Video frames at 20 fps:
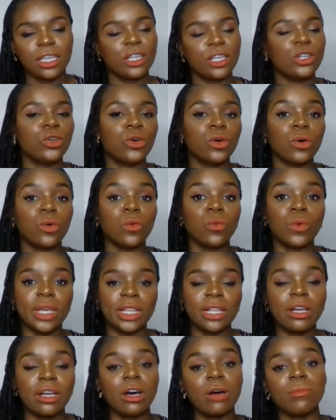
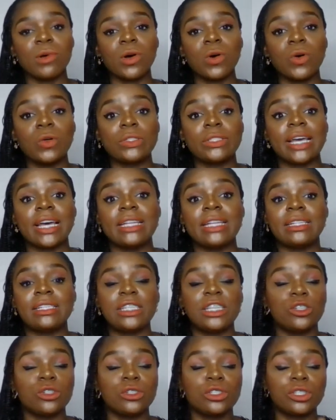will come out and,